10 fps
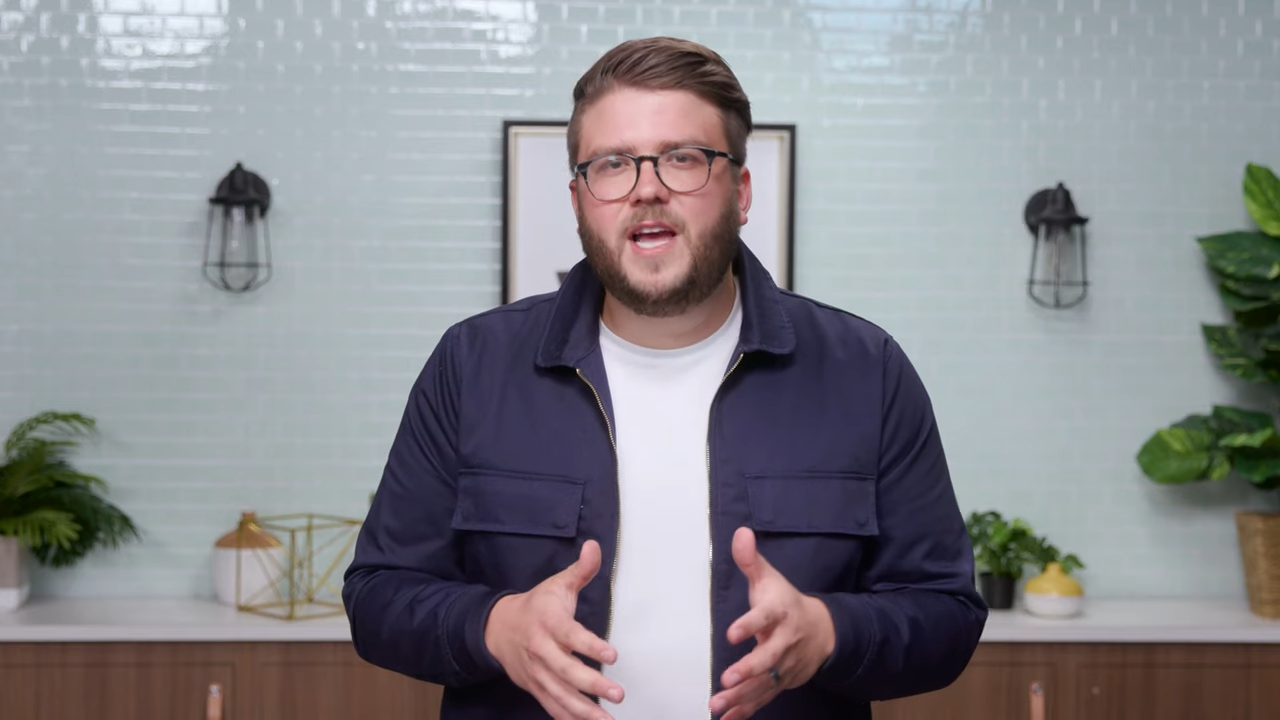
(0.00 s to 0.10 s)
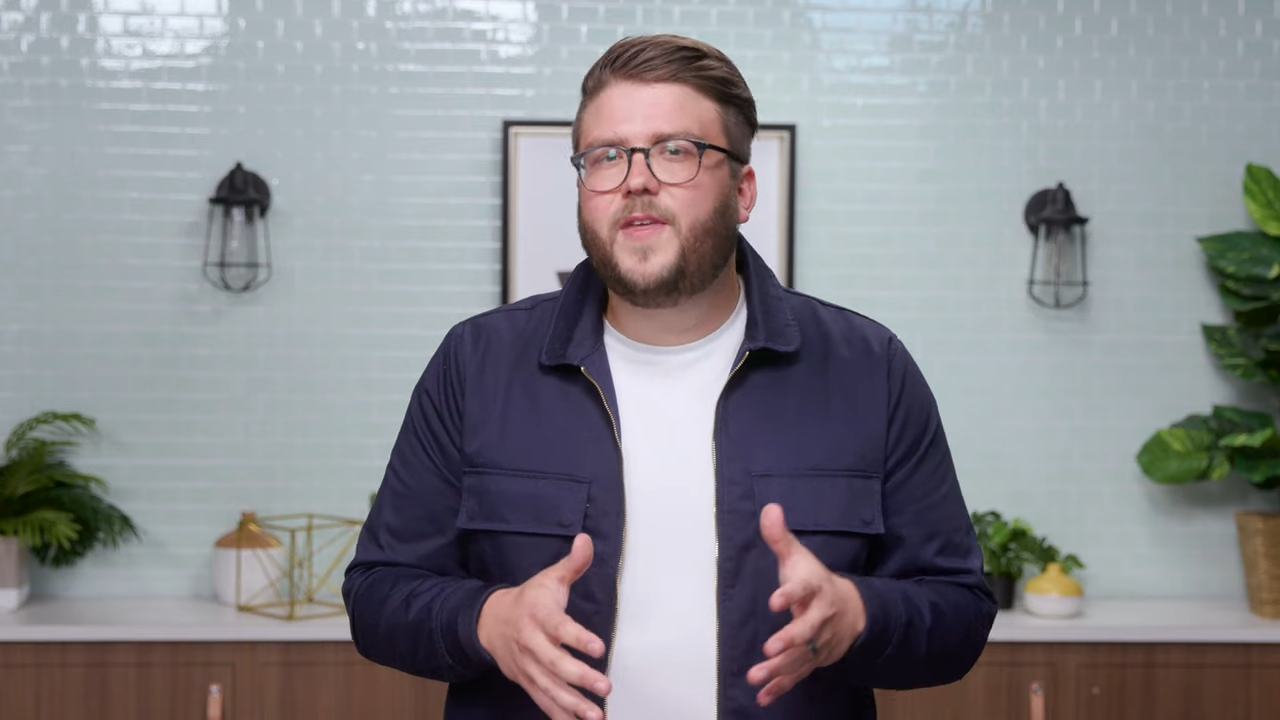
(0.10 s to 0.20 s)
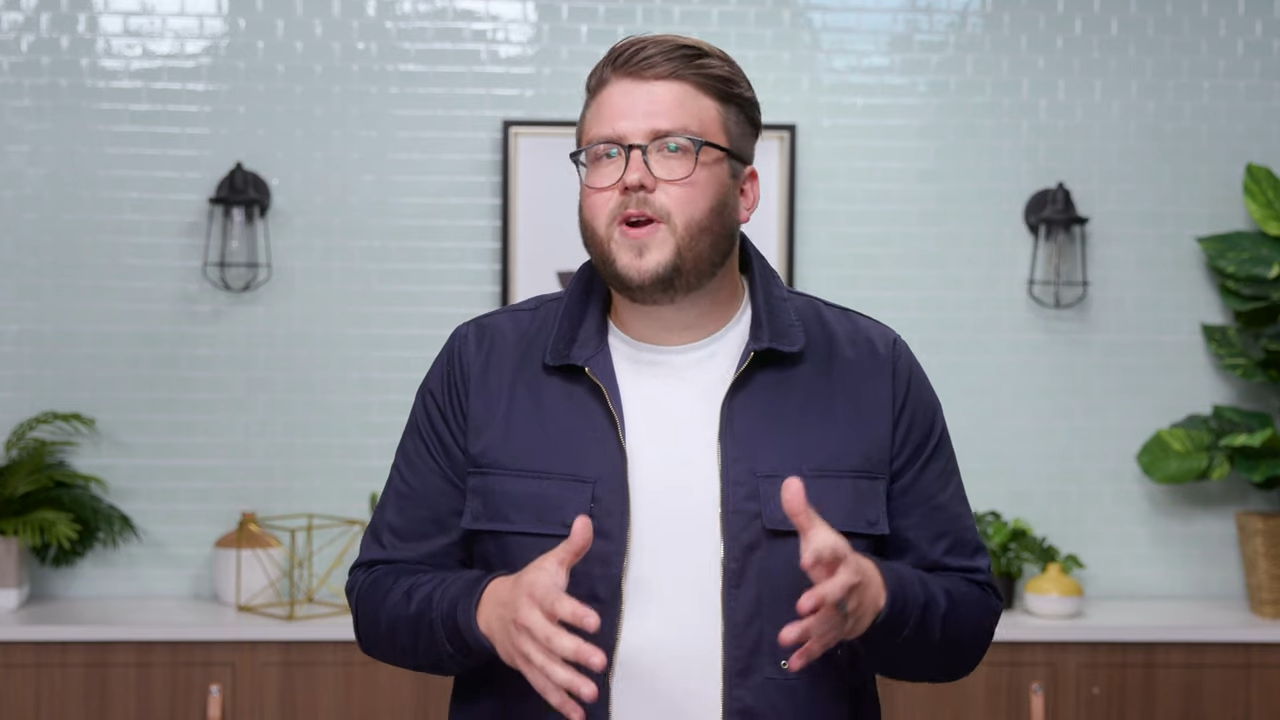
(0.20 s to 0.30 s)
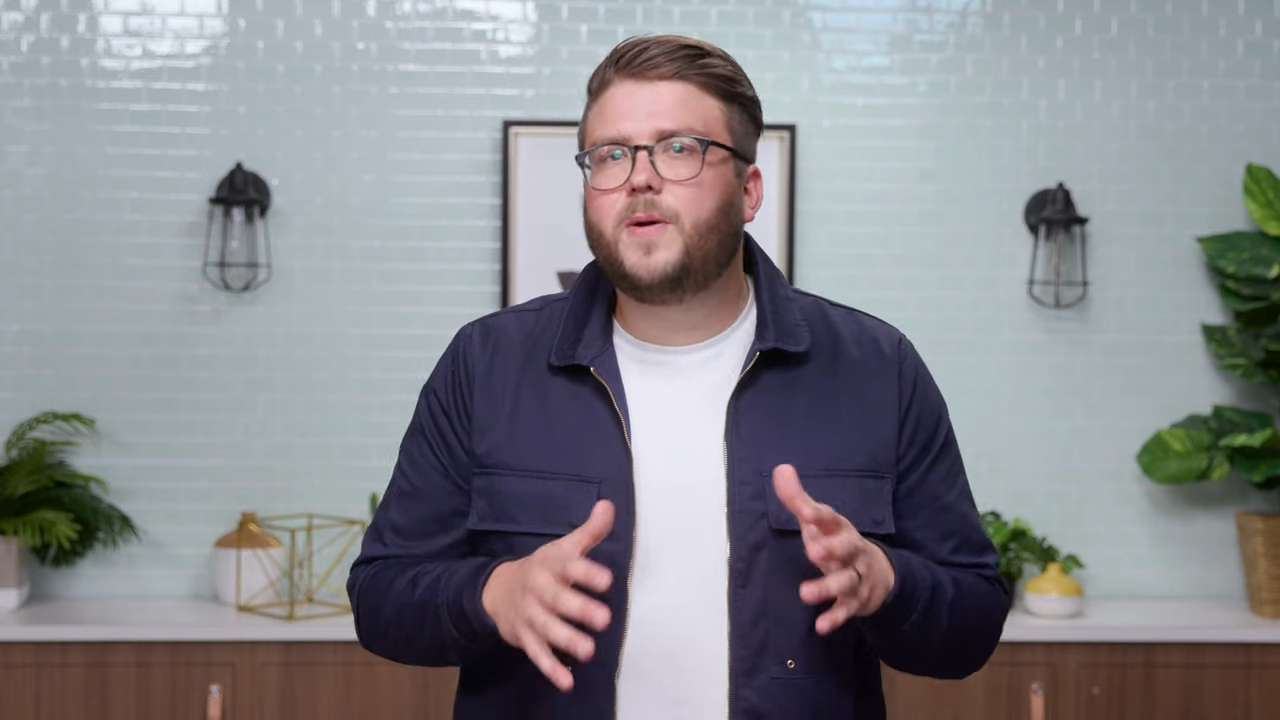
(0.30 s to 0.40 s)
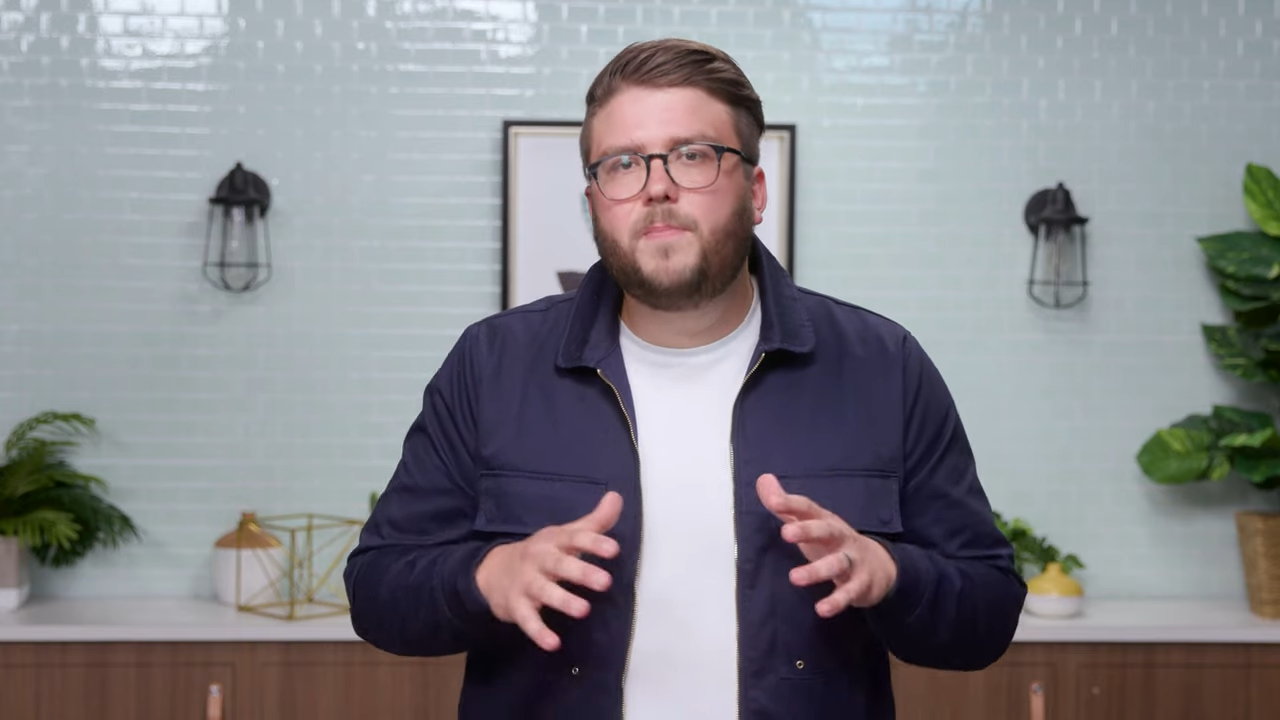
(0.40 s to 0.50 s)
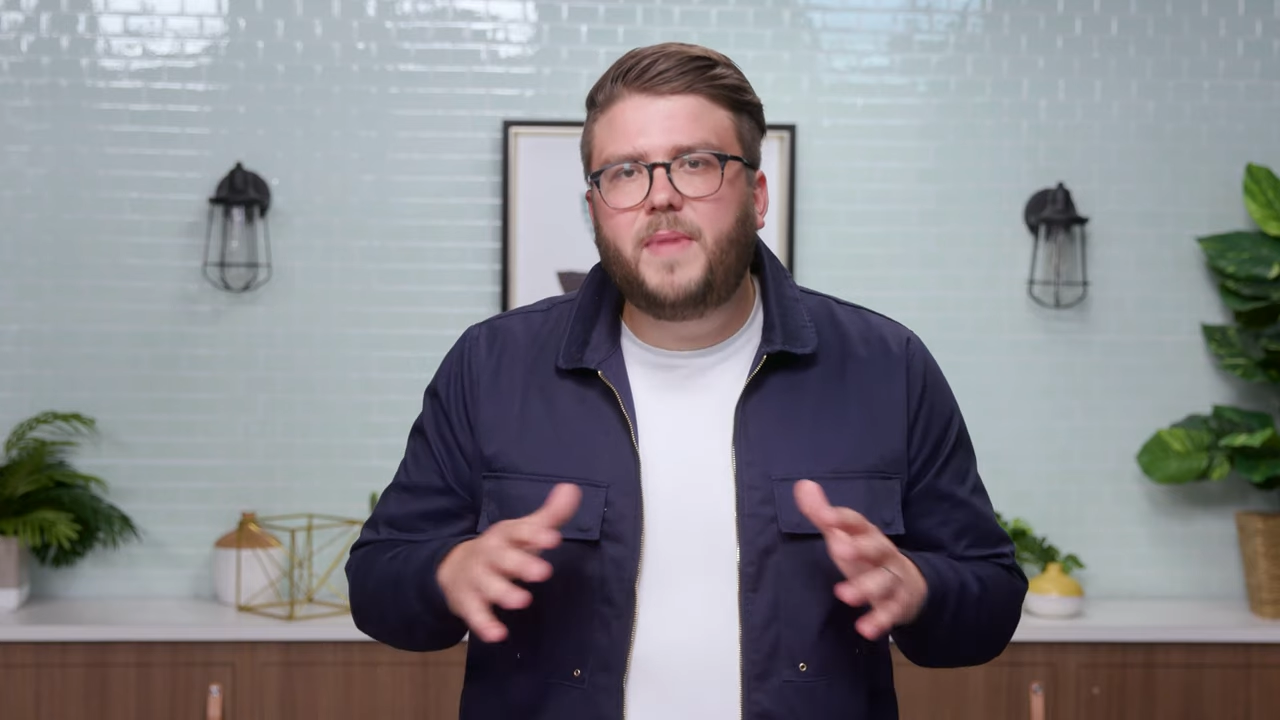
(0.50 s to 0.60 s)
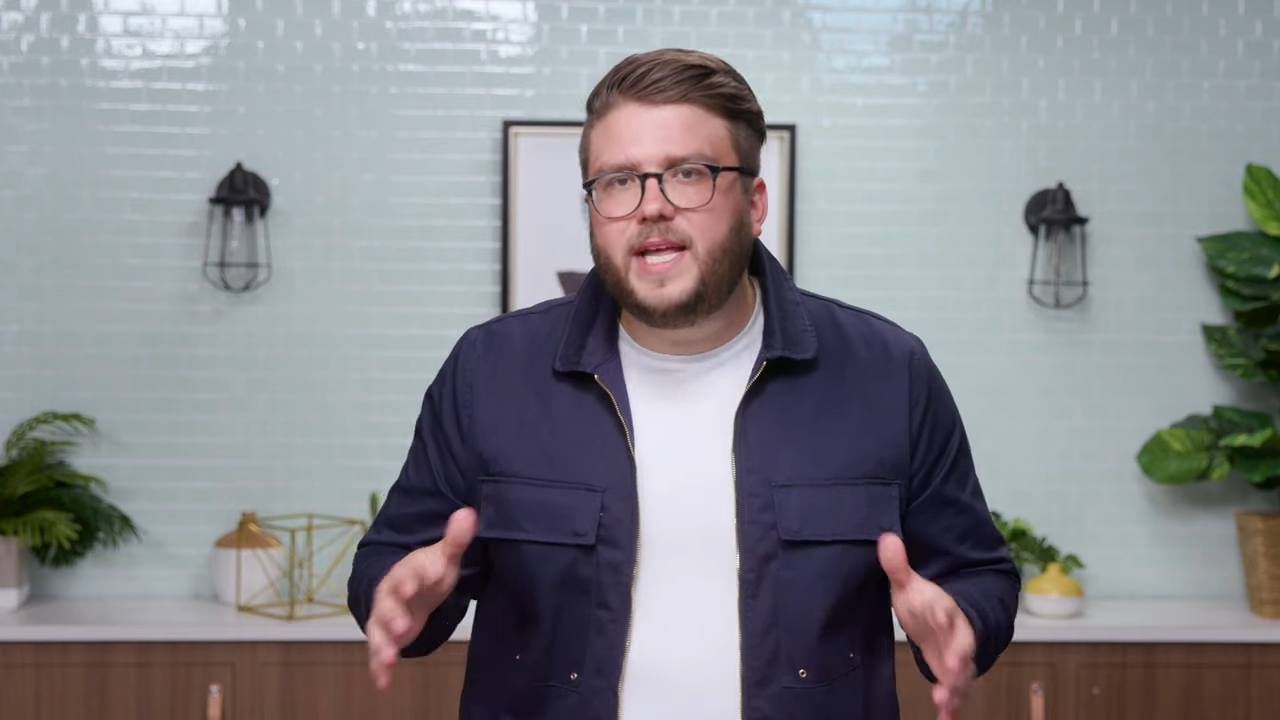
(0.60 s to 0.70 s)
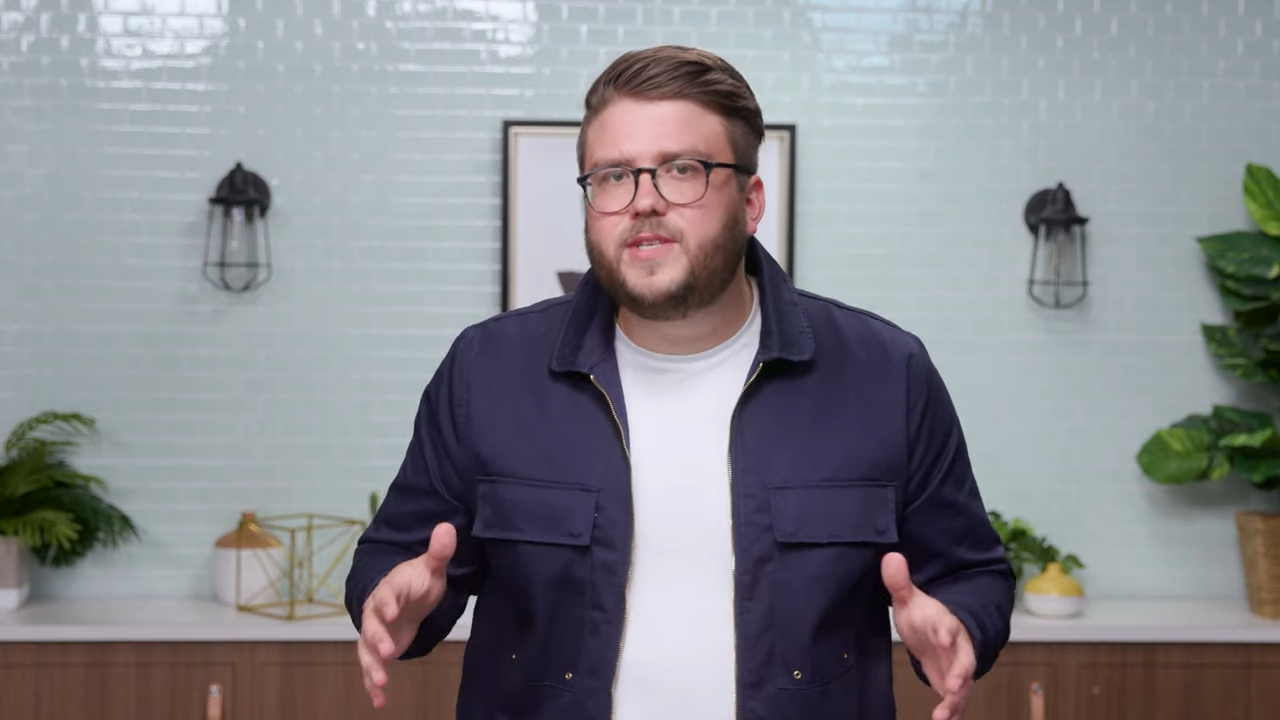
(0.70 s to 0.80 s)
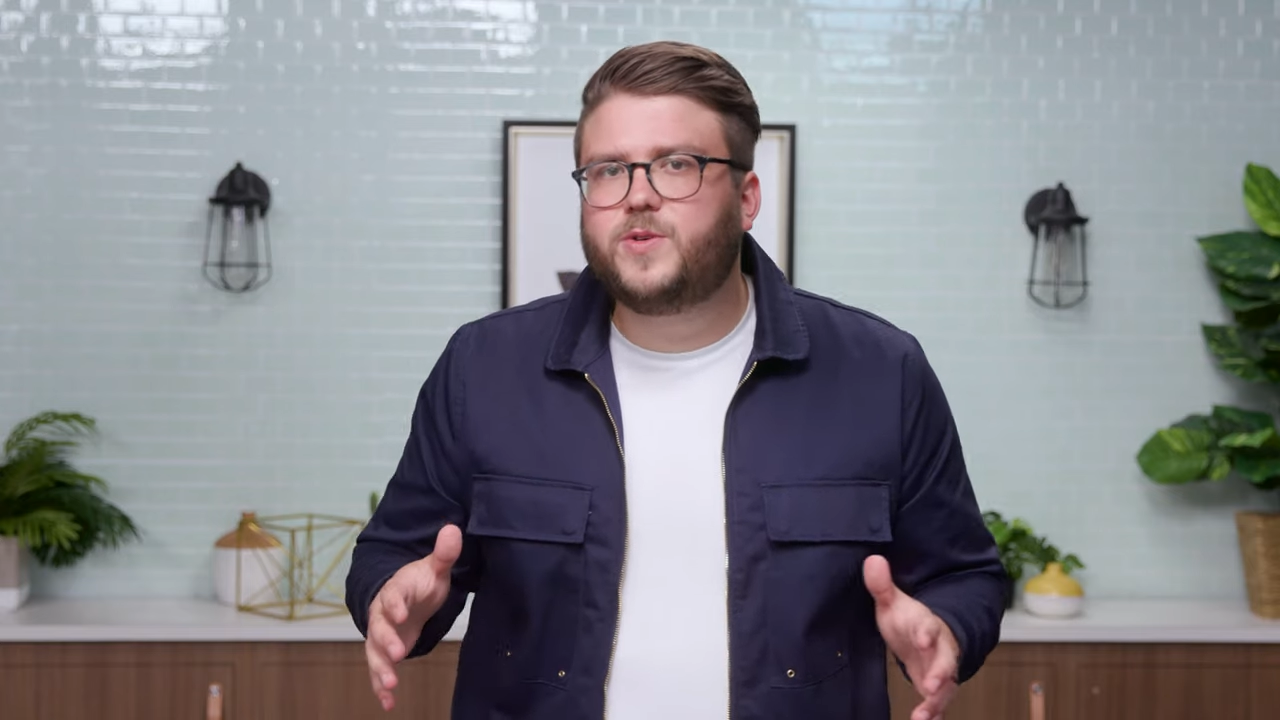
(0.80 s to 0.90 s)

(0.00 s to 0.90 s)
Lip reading: There are many